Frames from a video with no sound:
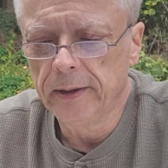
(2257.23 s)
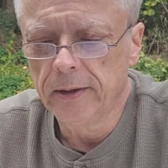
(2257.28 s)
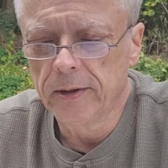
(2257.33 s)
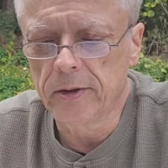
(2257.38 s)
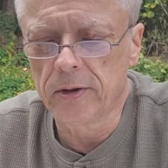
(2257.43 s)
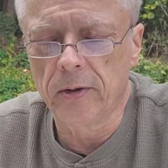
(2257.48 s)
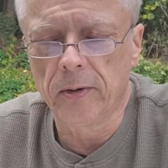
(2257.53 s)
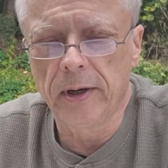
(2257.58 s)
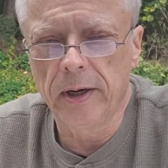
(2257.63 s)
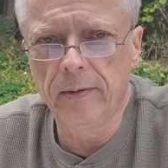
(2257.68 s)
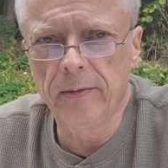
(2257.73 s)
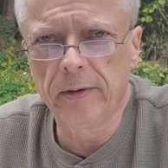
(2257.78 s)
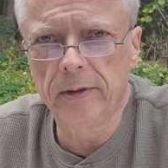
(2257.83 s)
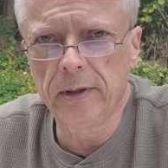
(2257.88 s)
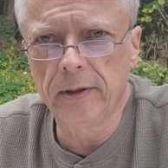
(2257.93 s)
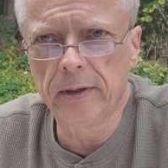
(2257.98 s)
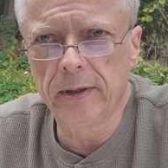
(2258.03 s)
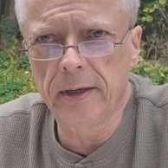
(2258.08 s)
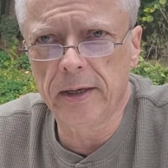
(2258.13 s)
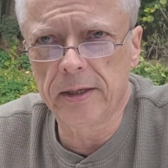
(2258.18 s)
So
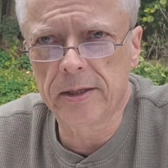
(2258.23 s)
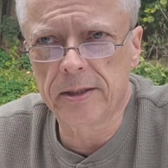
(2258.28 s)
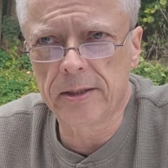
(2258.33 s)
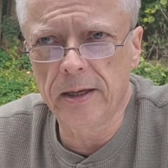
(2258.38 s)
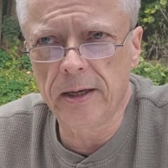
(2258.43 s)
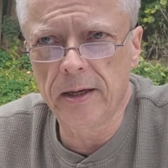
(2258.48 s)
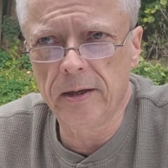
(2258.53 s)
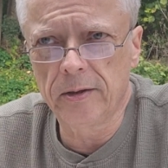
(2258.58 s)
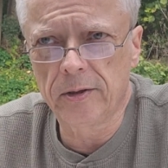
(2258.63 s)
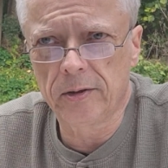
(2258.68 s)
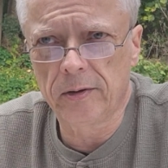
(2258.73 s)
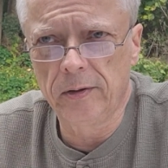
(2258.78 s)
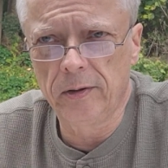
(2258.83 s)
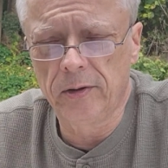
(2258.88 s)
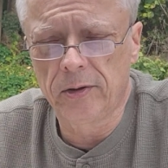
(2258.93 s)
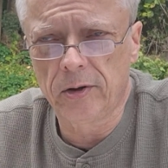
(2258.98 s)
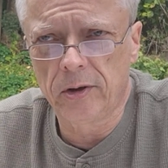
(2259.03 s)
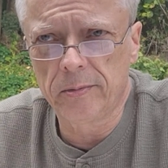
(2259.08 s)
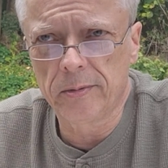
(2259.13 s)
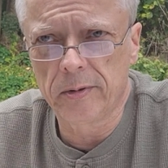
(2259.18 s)
everything that I say is,
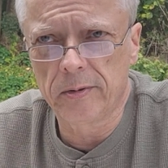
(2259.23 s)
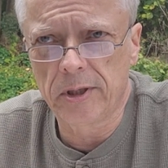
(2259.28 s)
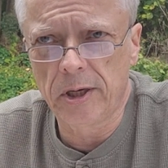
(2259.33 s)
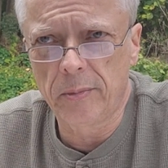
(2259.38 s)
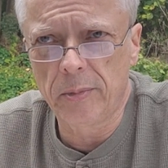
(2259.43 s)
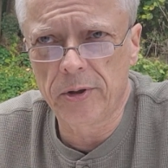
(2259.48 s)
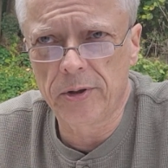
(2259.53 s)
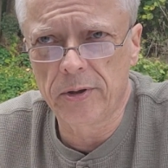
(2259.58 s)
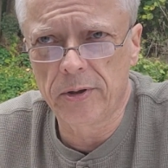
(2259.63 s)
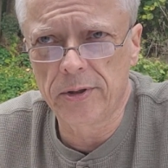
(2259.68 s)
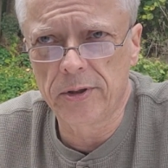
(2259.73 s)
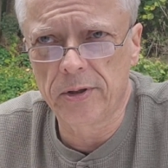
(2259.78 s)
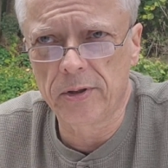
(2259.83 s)
in terms of temperatures,